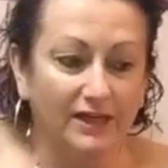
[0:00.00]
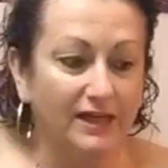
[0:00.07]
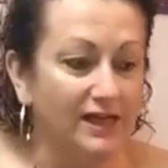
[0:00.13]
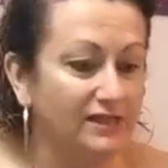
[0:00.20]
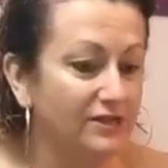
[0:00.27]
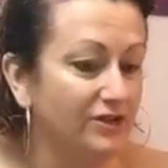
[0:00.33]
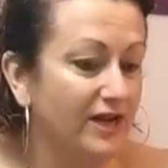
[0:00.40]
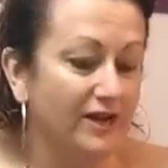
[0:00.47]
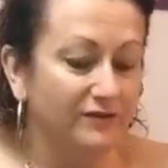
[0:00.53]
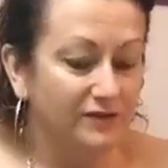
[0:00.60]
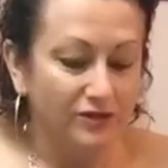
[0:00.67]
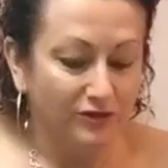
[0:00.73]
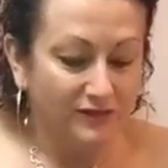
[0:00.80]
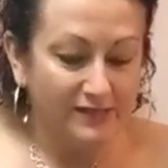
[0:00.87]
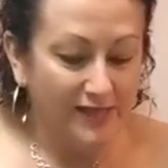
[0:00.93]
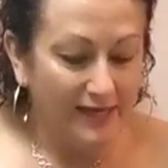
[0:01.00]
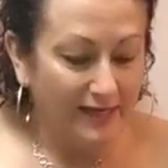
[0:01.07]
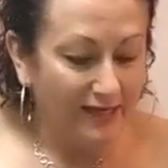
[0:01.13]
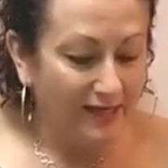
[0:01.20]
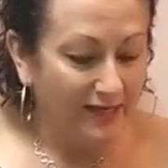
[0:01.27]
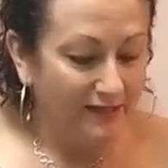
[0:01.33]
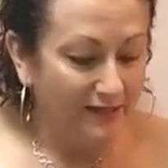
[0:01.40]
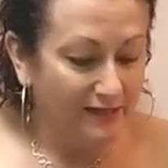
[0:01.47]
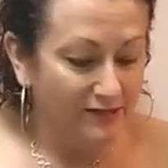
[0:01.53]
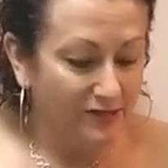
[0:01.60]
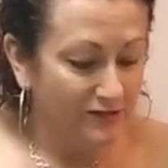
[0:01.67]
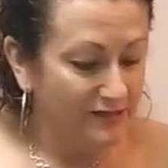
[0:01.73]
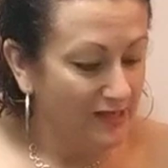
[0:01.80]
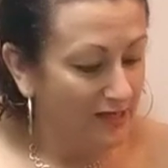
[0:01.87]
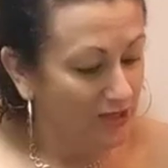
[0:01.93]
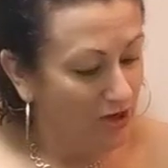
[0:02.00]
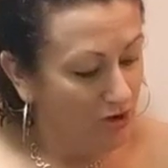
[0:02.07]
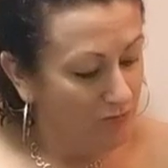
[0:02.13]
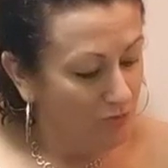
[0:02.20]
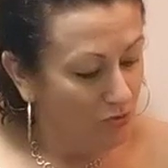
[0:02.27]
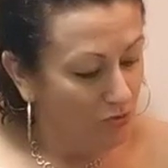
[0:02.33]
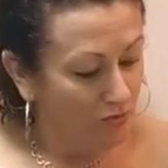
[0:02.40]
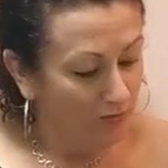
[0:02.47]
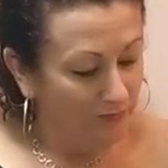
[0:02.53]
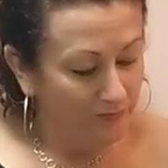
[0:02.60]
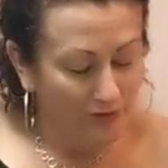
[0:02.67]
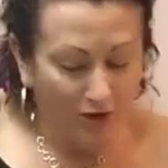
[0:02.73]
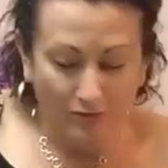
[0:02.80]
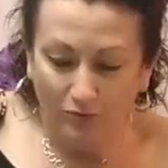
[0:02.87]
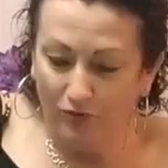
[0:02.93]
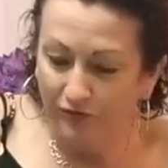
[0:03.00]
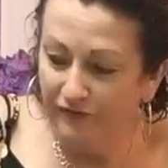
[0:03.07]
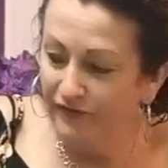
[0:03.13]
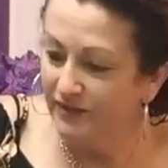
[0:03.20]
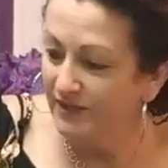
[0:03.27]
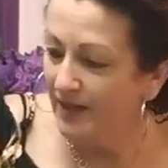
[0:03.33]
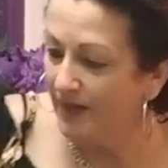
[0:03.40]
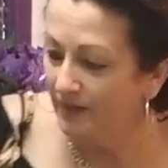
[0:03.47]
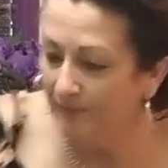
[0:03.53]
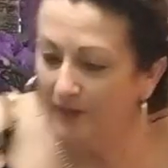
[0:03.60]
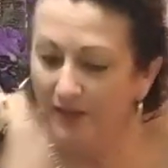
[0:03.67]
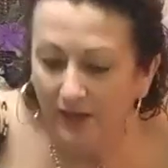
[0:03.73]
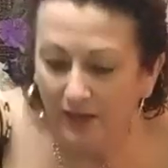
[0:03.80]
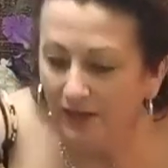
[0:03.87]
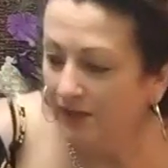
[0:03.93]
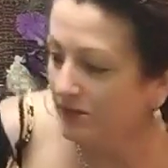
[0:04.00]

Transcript: Okay, so now it's not saying anything, so it's saying no more, no more of the same.